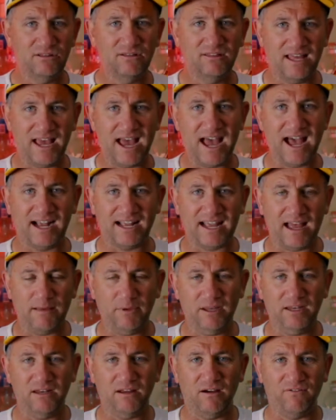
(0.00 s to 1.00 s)
they are
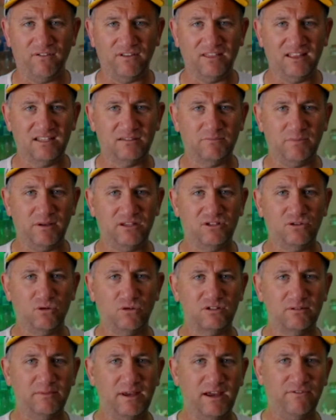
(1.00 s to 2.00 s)
coming. I think that's been
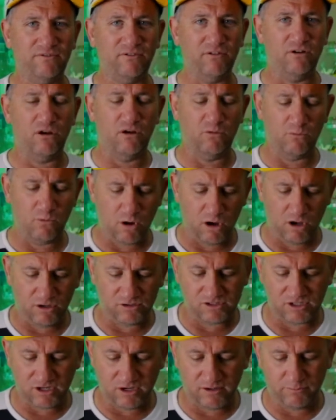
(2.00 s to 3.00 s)
talked about for a long while,
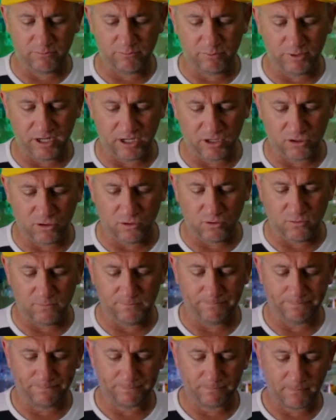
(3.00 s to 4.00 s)
so pretty cool.
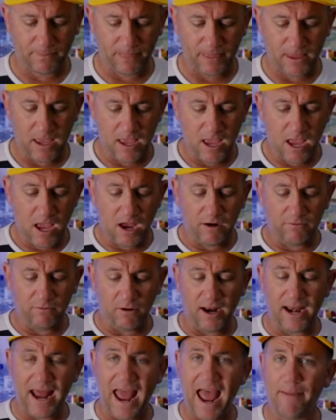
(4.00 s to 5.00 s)

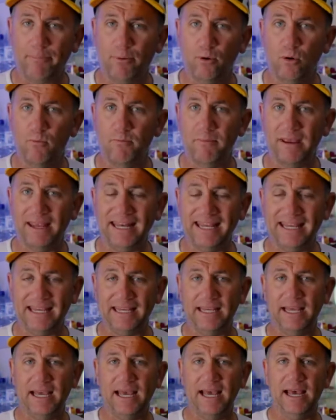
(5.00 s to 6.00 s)
Right, Apple
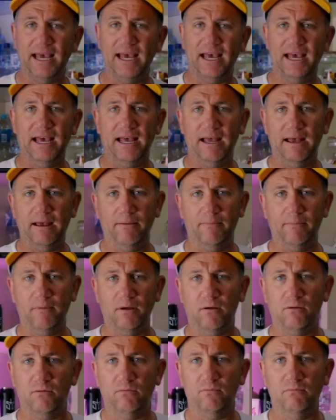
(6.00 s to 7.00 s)
Mini. They
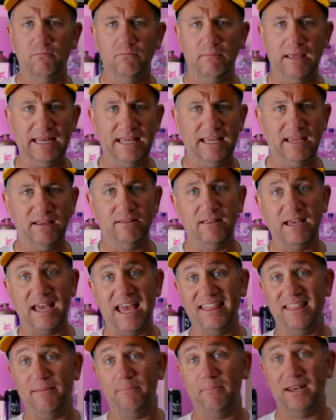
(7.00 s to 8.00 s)

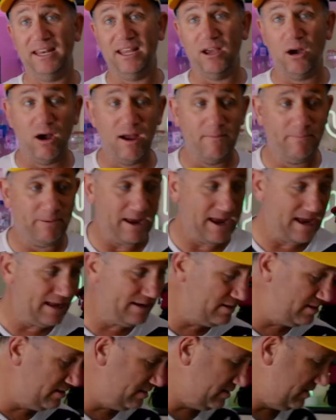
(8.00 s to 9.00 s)
had the Mini
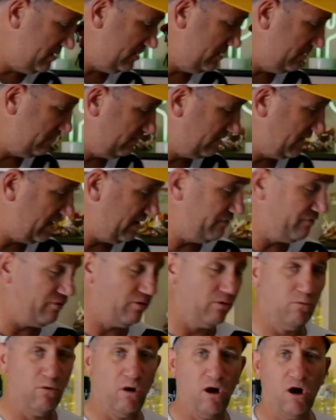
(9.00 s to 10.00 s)
iPad there for
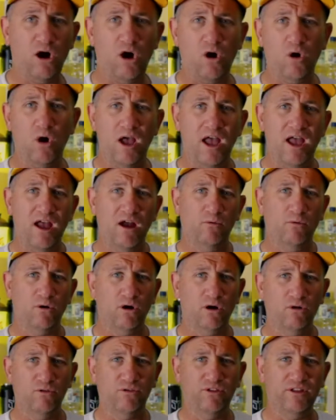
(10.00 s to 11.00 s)
a while.
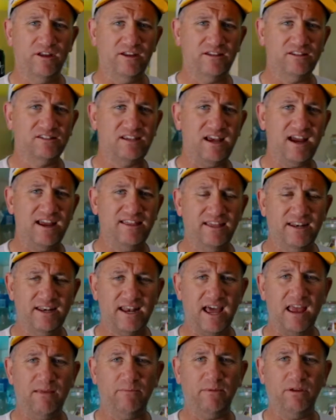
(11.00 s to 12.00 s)
Well, they're saying the
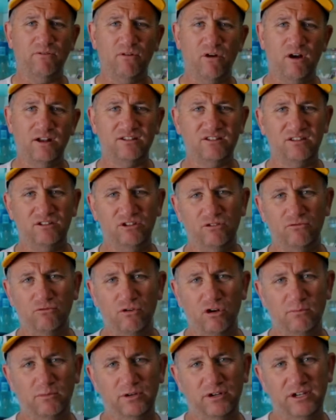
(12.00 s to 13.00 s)
naming rights, the new
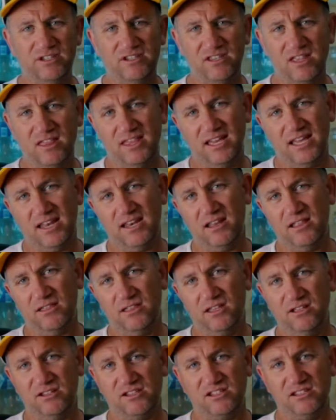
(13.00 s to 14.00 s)
rumor is that
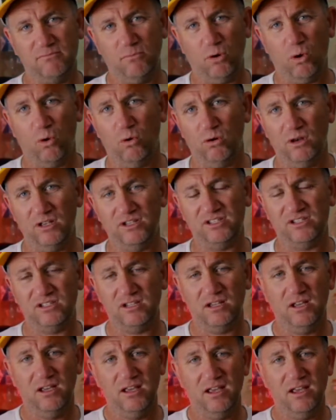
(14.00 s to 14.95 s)
the smallest